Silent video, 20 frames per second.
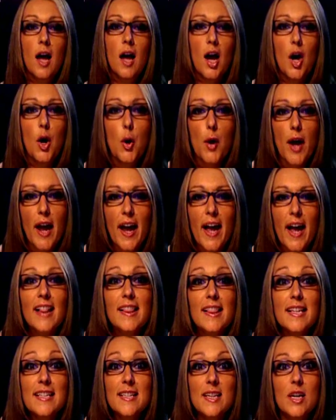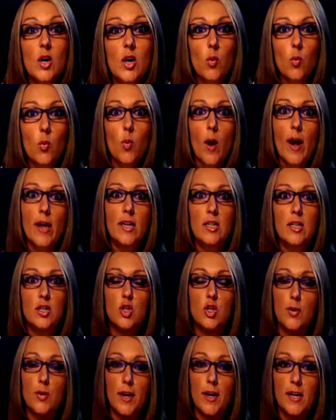Okay, let's get right to
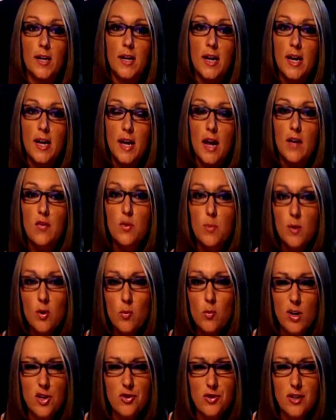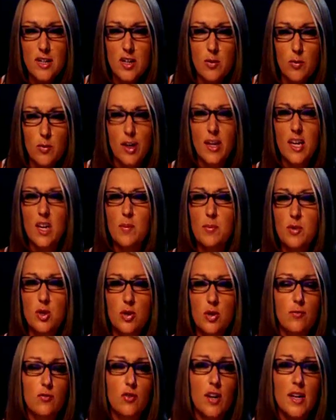it. Have you been wondering what keeps your
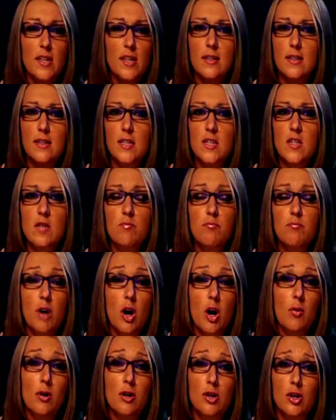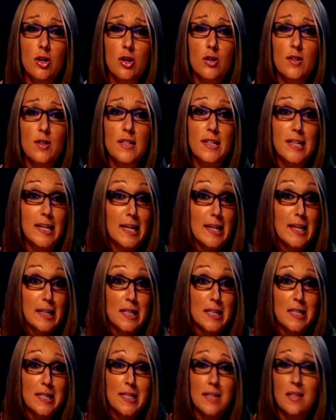friends, coworkers, kids,
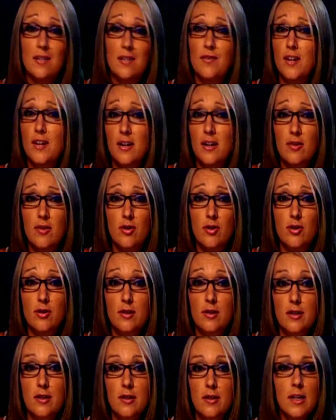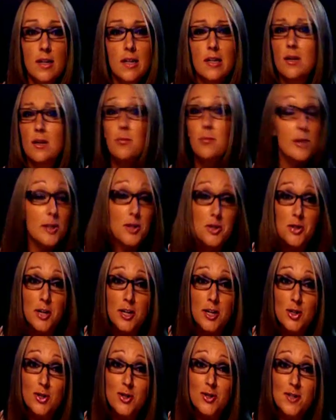significant others, complete
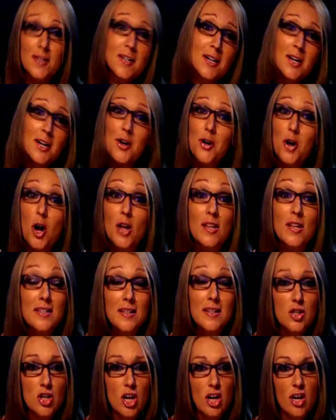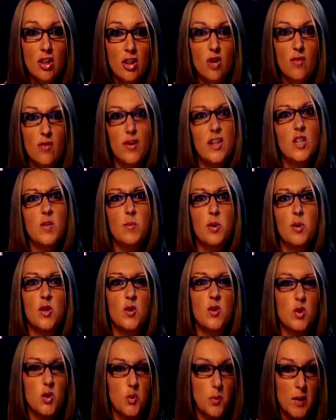strangers constantly checking their Facebooks or
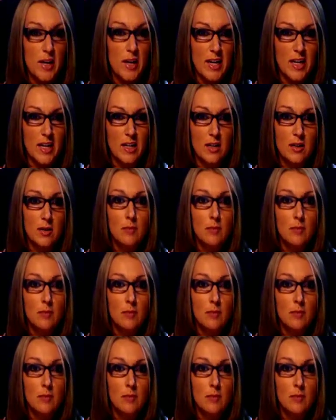tweeting?